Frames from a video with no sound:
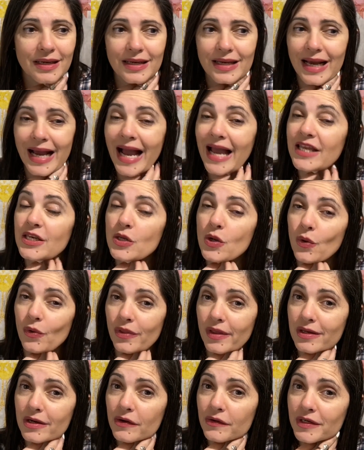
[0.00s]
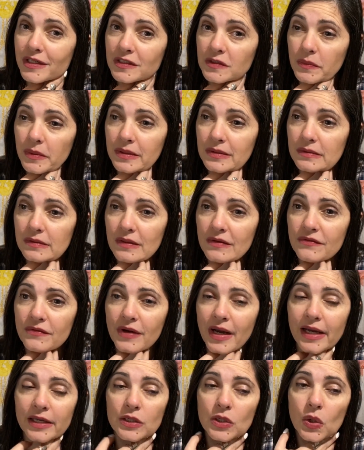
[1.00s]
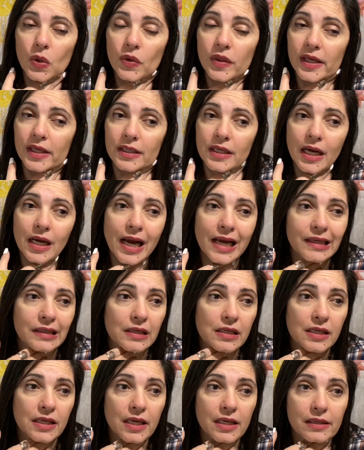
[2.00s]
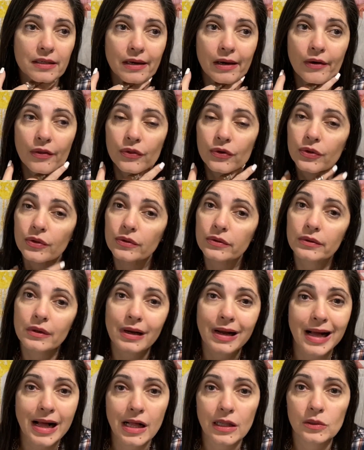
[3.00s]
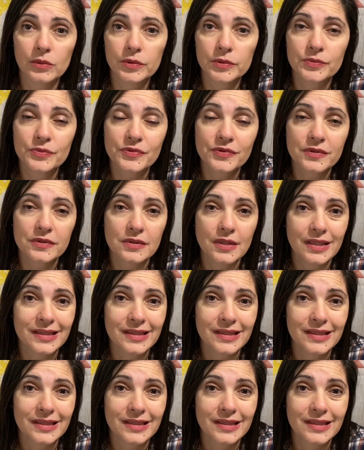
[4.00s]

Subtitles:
I know they are expensive. I know that I could get other albums